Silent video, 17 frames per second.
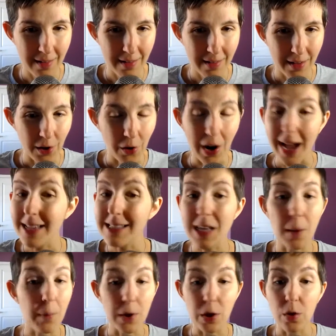You're
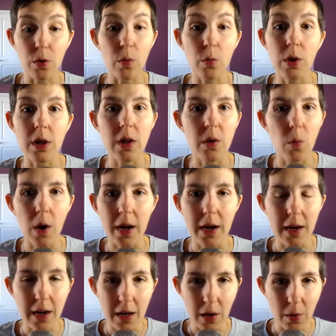asking, but you don't really want
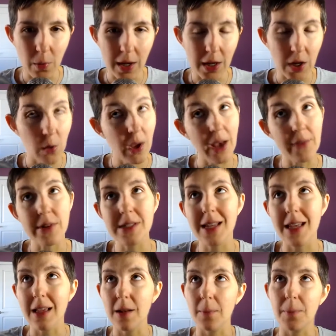it anyway, and you haven't
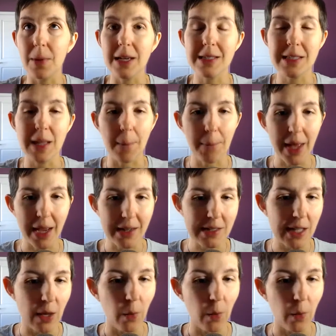taken a big step back to say,